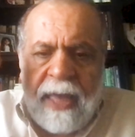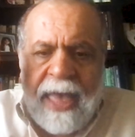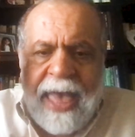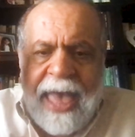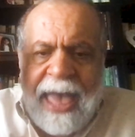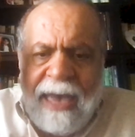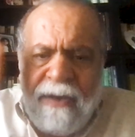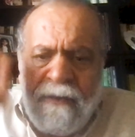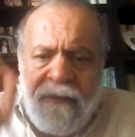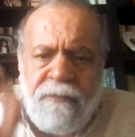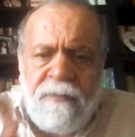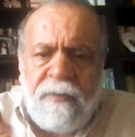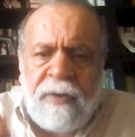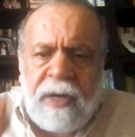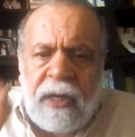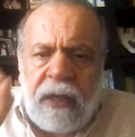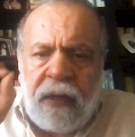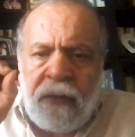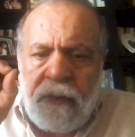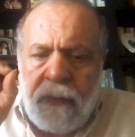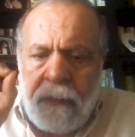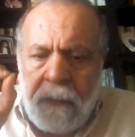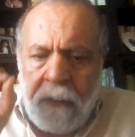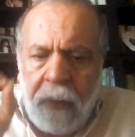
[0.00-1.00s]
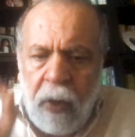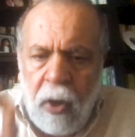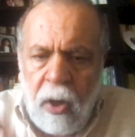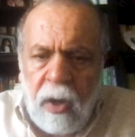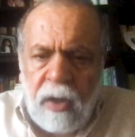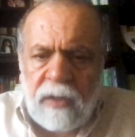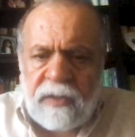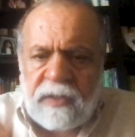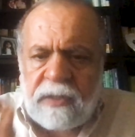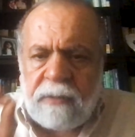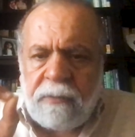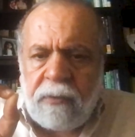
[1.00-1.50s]
every
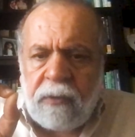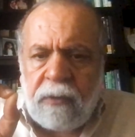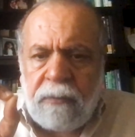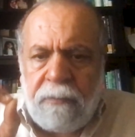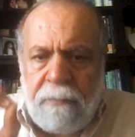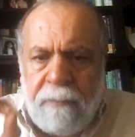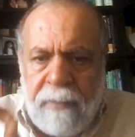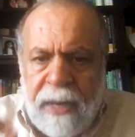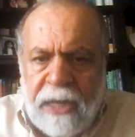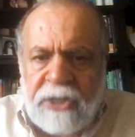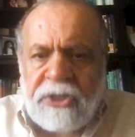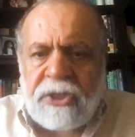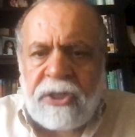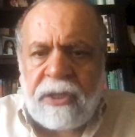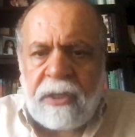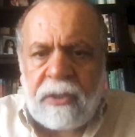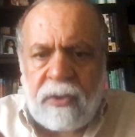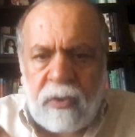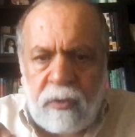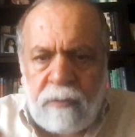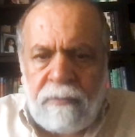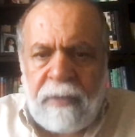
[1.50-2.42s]
possible measure to